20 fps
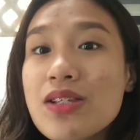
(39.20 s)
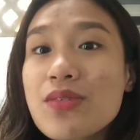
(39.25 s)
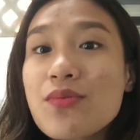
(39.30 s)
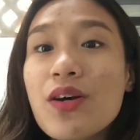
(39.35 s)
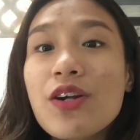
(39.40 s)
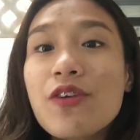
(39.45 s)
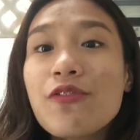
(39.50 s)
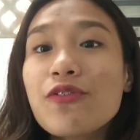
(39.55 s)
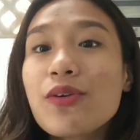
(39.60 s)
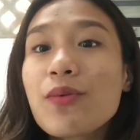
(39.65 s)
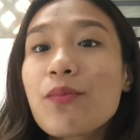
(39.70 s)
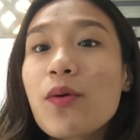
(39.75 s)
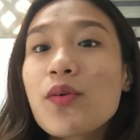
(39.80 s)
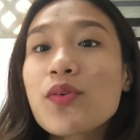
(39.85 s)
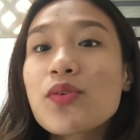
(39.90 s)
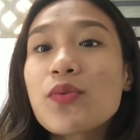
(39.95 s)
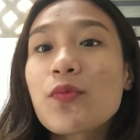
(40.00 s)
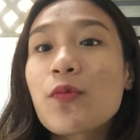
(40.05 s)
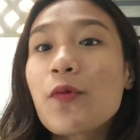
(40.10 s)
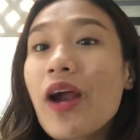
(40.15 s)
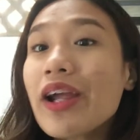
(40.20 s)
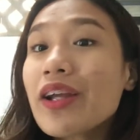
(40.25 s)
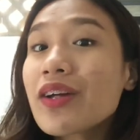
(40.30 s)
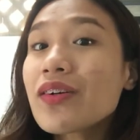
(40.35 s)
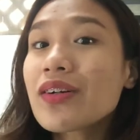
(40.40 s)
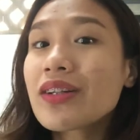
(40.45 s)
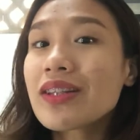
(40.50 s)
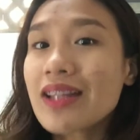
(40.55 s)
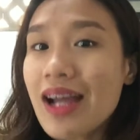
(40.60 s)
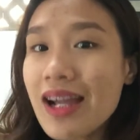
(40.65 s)
one of the most
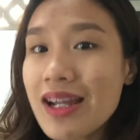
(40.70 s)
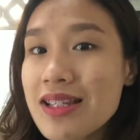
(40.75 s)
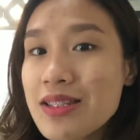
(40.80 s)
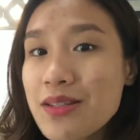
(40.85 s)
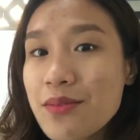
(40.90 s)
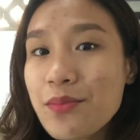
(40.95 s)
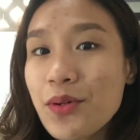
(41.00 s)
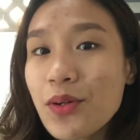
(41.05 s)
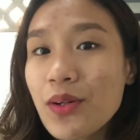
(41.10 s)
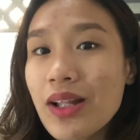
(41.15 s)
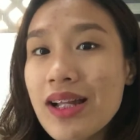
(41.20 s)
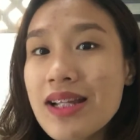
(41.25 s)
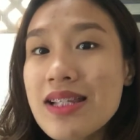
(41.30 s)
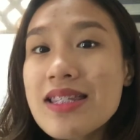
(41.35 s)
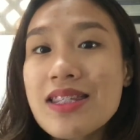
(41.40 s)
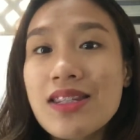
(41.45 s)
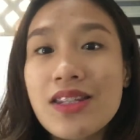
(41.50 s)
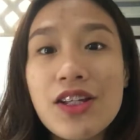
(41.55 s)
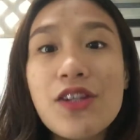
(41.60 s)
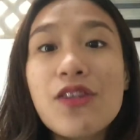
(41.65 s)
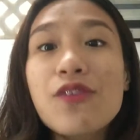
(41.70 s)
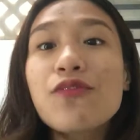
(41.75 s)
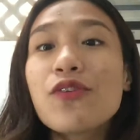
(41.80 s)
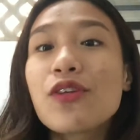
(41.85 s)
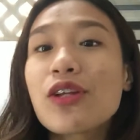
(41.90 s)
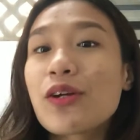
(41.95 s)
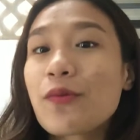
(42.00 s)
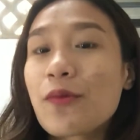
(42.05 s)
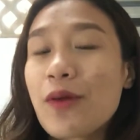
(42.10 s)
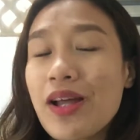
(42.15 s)
recognizable and
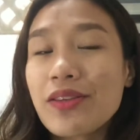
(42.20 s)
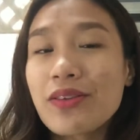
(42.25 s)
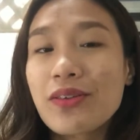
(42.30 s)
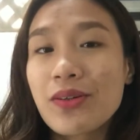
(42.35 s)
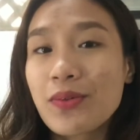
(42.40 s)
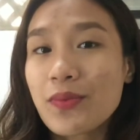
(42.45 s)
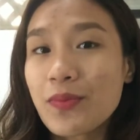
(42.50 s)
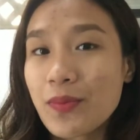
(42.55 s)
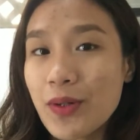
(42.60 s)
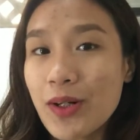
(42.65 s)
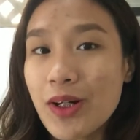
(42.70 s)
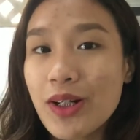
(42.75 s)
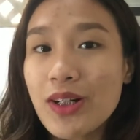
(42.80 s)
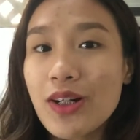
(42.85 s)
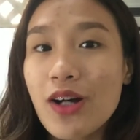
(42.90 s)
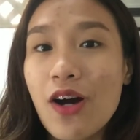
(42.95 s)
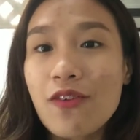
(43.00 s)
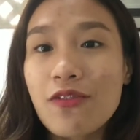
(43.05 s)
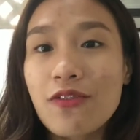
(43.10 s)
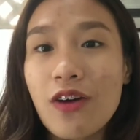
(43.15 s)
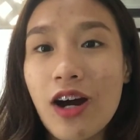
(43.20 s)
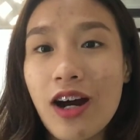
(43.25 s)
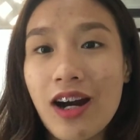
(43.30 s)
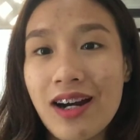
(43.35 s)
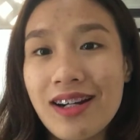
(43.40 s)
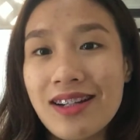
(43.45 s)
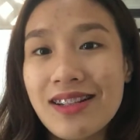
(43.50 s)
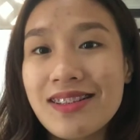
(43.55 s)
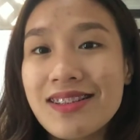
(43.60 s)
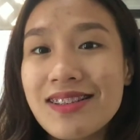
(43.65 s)
skillfully rendered work of
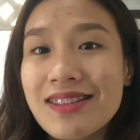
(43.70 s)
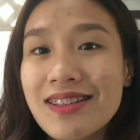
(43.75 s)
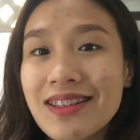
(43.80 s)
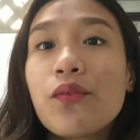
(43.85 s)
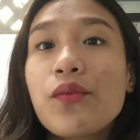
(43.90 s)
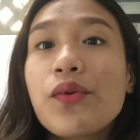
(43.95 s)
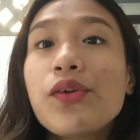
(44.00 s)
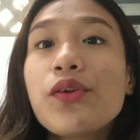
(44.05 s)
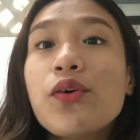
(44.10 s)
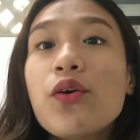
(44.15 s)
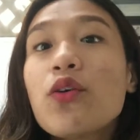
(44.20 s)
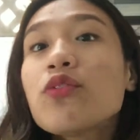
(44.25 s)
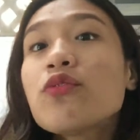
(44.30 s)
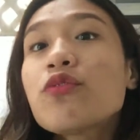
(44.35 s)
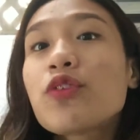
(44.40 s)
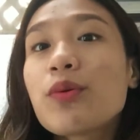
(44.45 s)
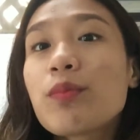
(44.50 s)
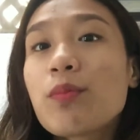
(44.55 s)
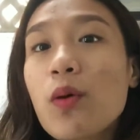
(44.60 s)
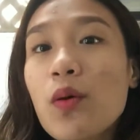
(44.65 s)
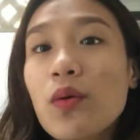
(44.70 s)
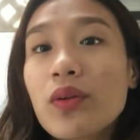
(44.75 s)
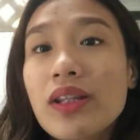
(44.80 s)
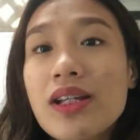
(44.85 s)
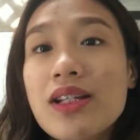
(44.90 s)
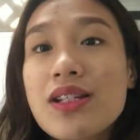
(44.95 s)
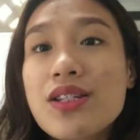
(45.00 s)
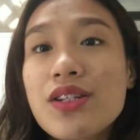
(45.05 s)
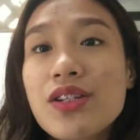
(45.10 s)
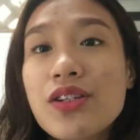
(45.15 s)
art. Renowned for both
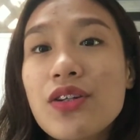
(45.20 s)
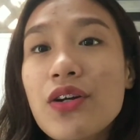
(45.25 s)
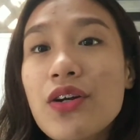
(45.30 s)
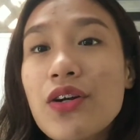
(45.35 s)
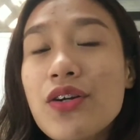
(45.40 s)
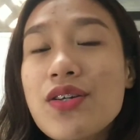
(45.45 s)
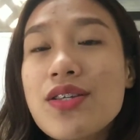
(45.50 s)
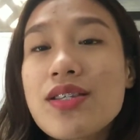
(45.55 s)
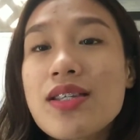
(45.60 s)
its curious